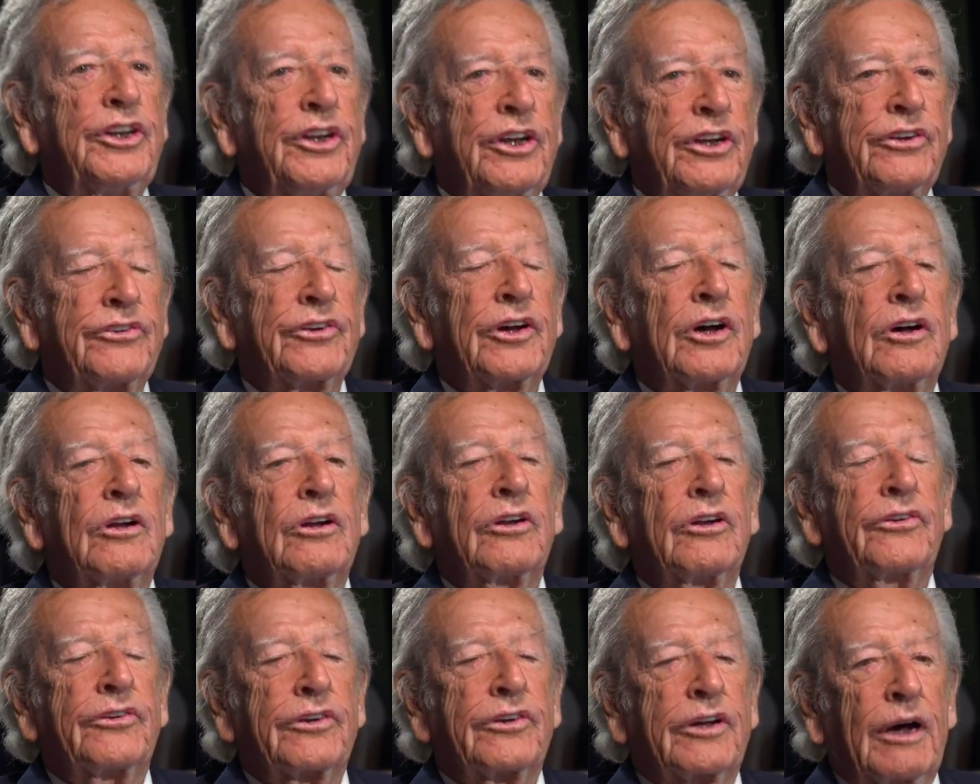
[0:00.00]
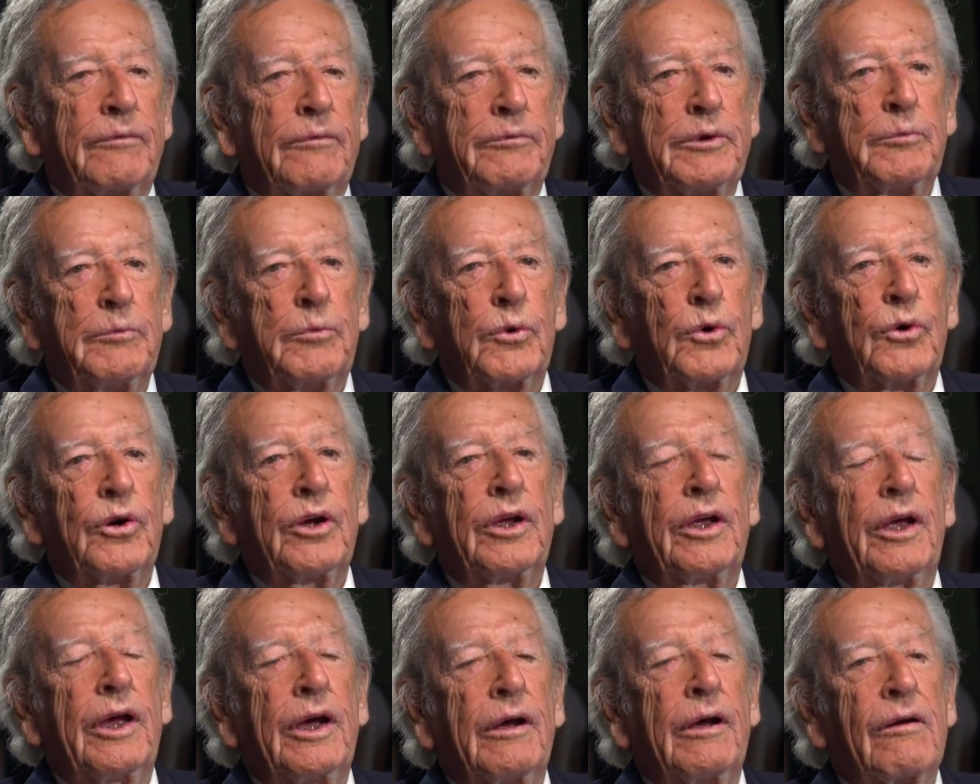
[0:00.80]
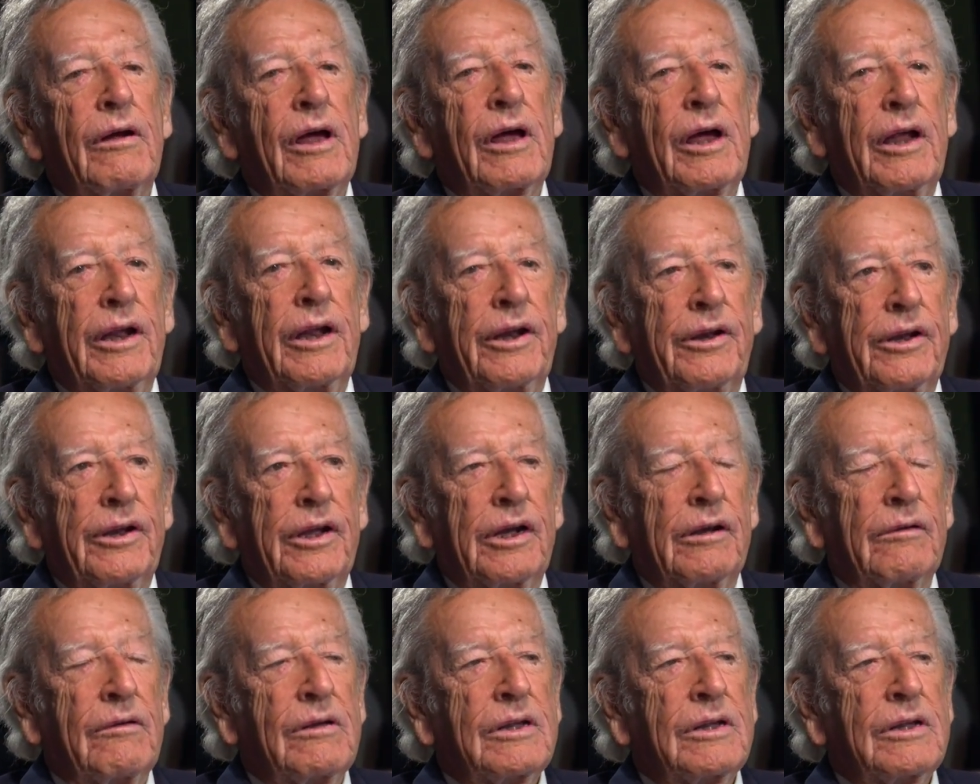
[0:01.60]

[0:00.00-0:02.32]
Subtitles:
years old as a copy boy, yeah. And